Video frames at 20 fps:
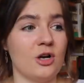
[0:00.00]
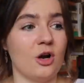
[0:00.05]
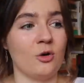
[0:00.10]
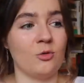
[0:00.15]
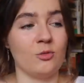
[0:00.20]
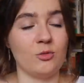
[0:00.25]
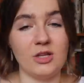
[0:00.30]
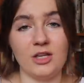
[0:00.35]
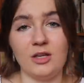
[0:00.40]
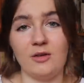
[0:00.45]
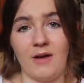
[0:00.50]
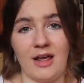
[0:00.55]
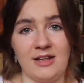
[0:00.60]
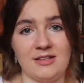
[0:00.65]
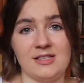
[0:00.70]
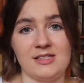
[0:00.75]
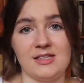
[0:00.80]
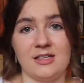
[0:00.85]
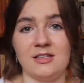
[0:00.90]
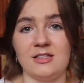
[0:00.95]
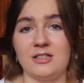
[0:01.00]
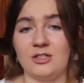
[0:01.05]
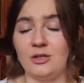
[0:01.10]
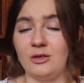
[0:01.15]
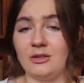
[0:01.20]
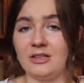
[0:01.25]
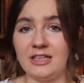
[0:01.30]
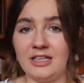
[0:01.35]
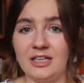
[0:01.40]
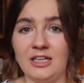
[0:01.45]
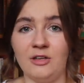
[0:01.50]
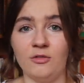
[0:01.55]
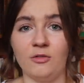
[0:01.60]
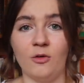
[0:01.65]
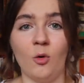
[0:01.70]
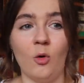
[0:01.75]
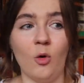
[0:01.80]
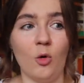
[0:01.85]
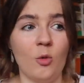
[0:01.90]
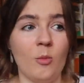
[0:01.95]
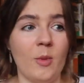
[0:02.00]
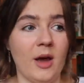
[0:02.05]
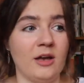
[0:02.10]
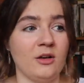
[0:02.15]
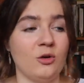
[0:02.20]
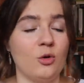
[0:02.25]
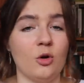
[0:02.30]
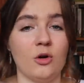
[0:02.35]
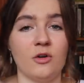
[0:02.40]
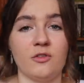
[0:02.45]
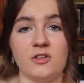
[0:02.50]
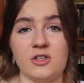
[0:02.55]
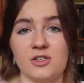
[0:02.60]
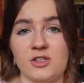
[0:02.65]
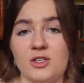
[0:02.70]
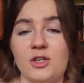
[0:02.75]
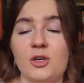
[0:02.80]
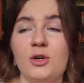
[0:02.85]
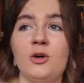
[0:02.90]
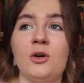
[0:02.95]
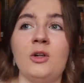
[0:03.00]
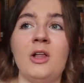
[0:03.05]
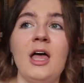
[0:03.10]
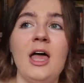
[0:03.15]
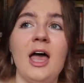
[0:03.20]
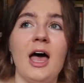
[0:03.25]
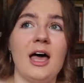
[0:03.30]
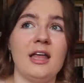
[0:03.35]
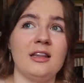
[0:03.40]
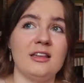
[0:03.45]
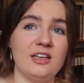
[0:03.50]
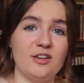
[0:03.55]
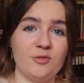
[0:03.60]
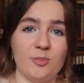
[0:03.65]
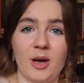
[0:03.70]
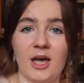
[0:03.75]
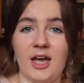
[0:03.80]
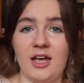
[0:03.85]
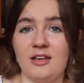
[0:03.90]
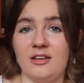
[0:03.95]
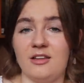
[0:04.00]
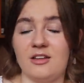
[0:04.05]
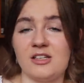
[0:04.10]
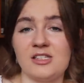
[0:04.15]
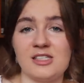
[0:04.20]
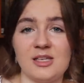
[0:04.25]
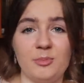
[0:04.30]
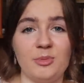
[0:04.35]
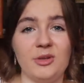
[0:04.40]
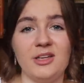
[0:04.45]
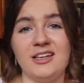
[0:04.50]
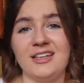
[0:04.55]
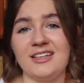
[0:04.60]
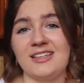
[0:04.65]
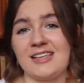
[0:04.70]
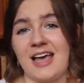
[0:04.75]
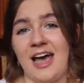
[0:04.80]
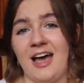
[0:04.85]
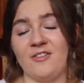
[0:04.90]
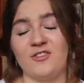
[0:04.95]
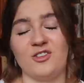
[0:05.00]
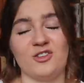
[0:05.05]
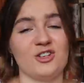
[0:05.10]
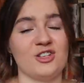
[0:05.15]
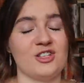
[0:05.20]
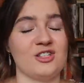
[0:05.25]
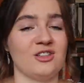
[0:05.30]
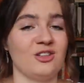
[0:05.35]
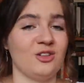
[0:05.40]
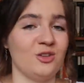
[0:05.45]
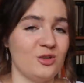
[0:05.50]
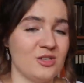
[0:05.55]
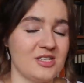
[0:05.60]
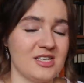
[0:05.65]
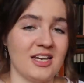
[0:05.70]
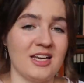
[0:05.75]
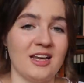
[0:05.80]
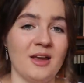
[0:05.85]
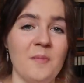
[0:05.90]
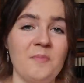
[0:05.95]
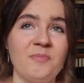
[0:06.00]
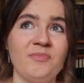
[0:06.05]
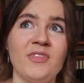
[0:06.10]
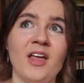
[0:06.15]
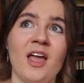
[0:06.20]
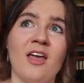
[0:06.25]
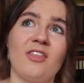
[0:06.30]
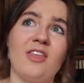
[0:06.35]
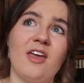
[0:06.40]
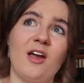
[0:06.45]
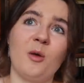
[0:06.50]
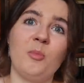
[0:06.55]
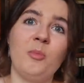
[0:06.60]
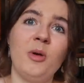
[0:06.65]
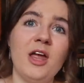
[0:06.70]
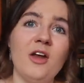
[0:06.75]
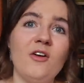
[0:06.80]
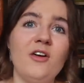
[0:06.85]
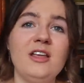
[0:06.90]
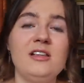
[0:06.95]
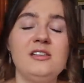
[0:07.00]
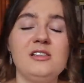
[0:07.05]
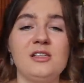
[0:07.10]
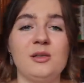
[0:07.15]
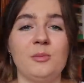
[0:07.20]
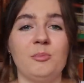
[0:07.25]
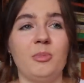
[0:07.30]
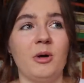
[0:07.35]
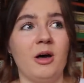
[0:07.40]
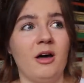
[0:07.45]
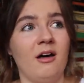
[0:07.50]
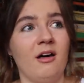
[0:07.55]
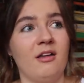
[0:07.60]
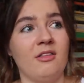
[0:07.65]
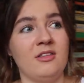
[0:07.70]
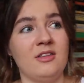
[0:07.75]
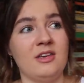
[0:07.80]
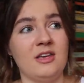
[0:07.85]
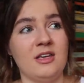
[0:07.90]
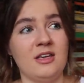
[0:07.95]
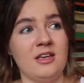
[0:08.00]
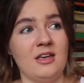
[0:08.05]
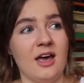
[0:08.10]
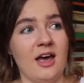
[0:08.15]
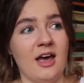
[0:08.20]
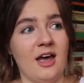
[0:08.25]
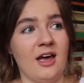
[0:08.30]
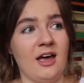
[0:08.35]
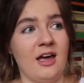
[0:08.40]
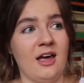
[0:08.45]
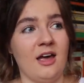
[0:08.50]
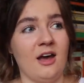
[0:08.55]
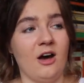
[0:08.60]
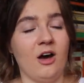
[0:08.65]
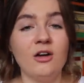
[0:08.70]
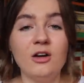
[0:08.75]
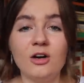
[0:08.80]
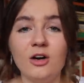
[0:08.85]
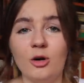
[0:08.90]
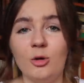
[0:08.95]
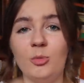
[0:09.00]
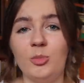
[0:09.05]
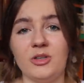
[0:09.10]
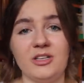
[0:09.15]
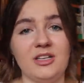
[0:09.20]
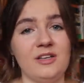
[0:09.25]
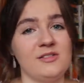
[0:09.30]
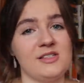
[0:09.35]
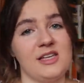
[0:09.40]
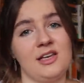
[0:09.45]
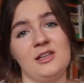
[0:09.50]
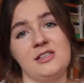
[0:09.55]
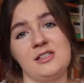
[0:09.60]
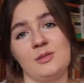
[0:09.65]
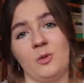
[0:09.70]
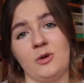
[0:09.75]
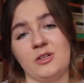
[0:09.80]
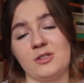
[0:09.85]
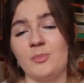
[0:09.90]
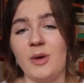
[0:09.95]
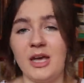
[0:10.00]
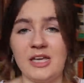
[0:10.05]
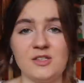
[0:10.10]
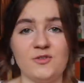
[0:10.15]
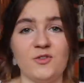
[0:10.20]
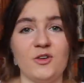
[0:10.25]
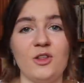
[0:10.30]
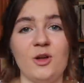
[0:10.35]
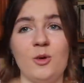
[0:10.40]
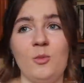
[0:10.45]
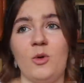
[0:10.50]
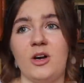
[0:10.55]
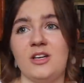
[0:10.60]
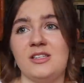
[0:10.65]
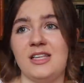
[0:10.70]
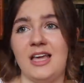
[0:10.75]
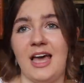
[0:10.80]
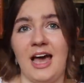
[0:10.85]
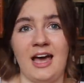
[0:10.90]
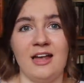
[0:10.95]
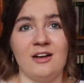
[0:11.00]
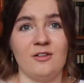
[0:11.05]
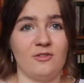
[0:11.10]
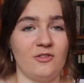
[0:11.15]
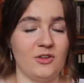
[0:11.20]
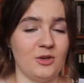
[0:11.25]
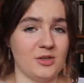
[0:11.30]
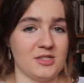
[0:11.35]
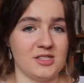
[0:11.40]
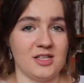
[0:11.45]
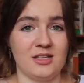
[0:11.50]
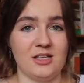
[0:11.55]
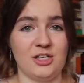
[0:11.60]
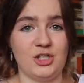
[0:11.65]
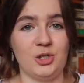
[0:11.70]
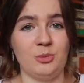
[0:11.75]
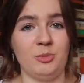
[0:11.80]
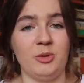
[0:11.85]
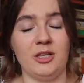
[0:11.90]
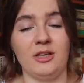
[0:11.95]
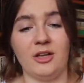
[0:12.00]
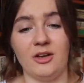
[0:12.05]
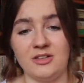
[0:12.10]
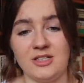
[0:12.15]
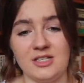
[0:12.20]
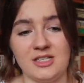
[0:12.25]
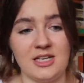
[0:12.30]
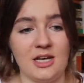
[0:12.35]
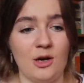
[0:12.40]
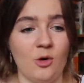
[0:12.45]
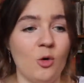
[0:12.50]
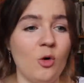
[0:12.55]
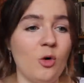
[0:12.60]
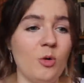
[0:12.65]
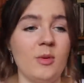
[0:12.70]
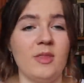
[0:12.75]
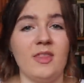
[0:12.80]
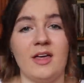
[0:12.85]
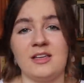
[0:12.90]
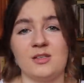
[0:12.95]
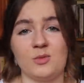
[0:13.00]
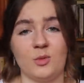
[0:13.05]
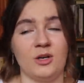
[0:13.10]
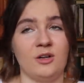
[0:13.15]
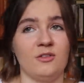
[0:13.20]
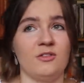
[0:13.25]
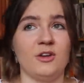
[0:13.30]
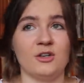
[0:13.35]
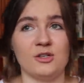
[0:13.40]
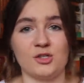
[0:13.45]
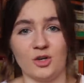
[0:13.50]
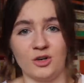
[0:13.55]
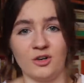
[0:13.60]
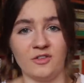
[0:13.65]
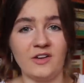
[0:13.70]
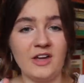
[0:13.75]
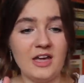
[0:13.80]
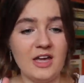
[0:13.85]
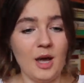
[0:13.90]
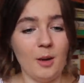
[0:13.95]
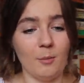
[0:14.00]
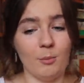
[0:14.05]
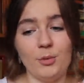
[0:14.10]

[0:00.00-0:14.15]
are really reticent to leave home and go off to school and leave behind their siblings after just losing their parents, but the uncle believes it's what's best for them, whereas the aunt feels that they should be allowed to stay at home, and that's one of their sort of